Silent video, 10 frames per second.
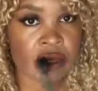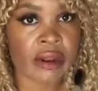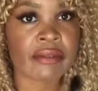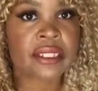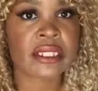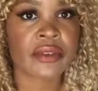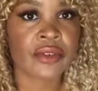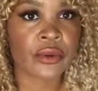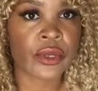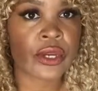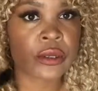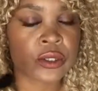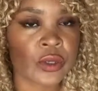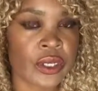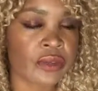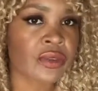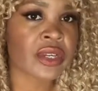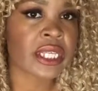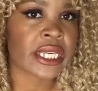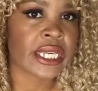and the crevices of your nose, you can
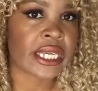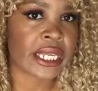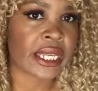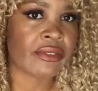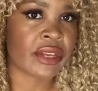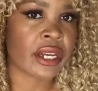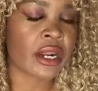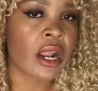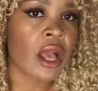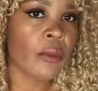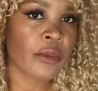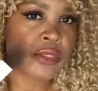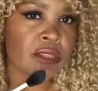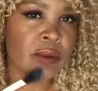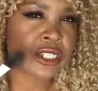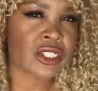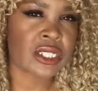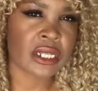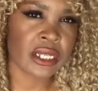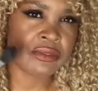really get in there with this brush, and
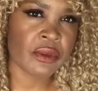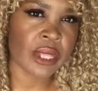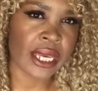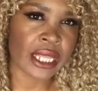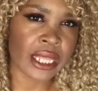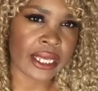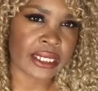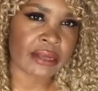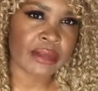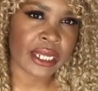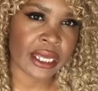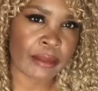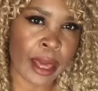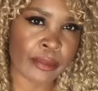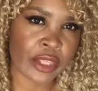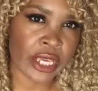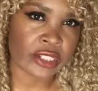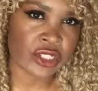it's going to give you like a light to medium application.